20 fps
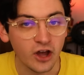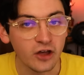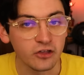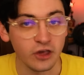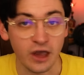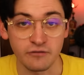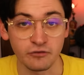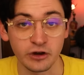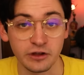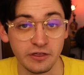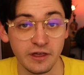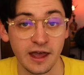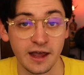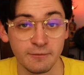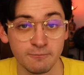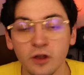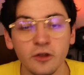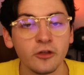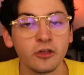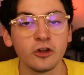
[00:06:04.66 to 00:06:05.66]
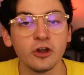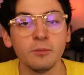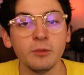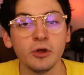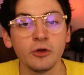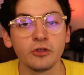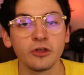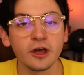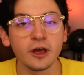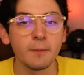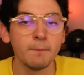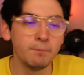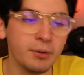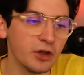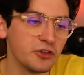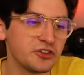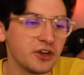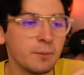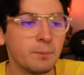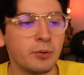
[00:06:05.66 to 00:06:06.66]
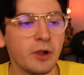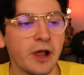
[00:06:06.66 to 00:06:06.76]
does everything. Want to listen to music? Built-in